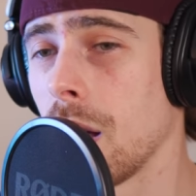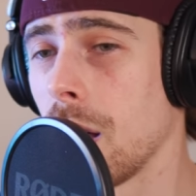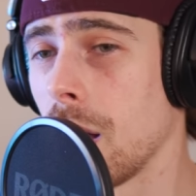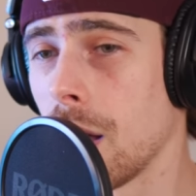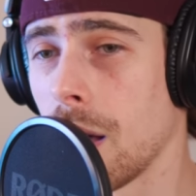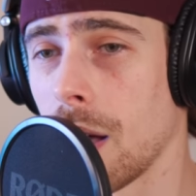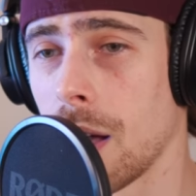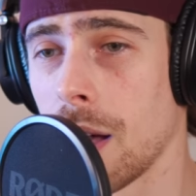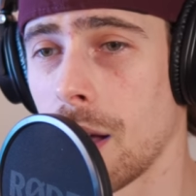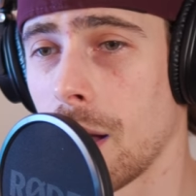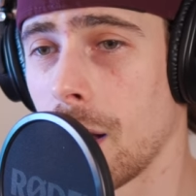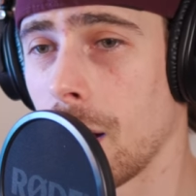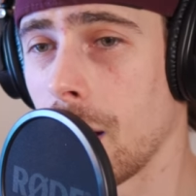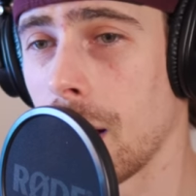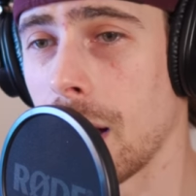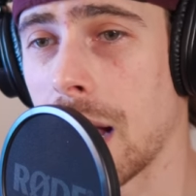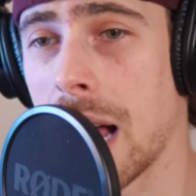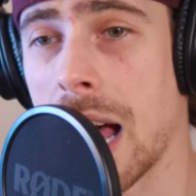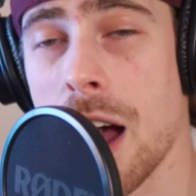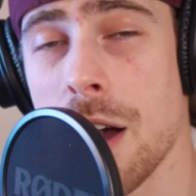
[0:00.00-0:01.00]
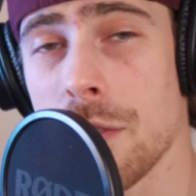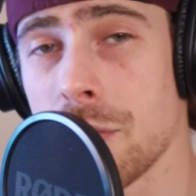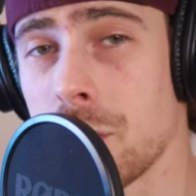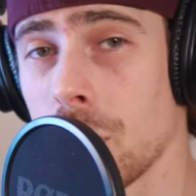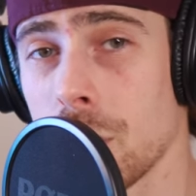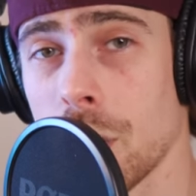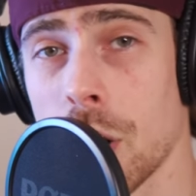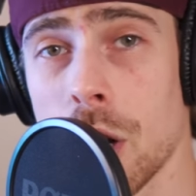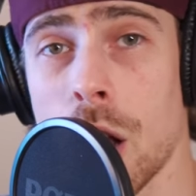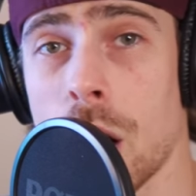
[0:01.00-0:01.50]
Uh, I have
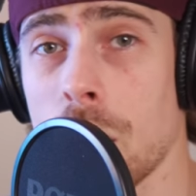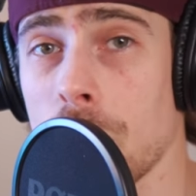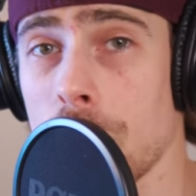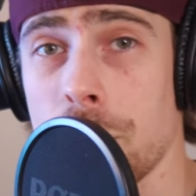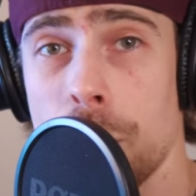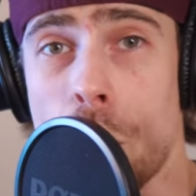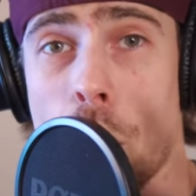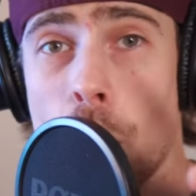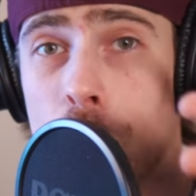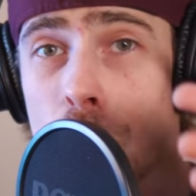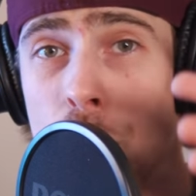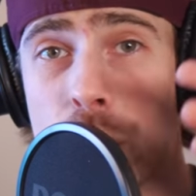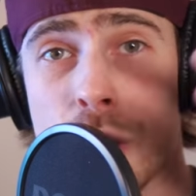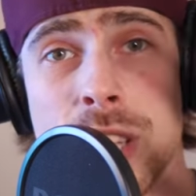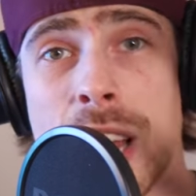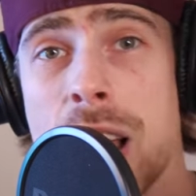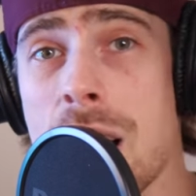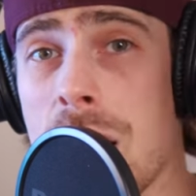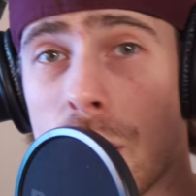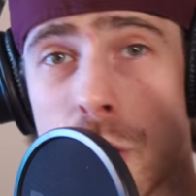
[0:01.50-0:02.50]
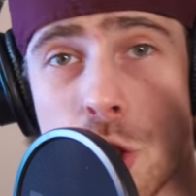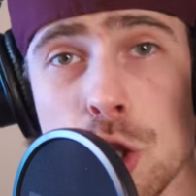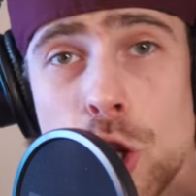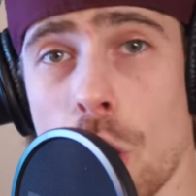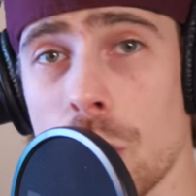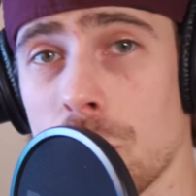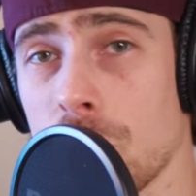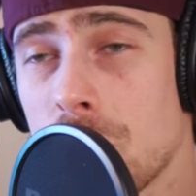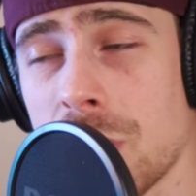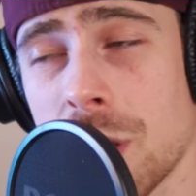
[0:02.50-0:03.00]
done a lot of other styles,
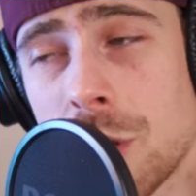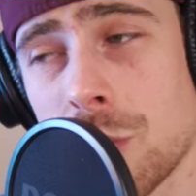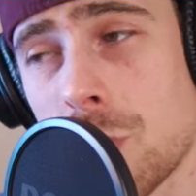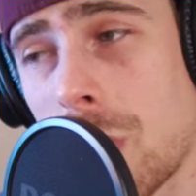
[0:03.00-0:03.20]
genres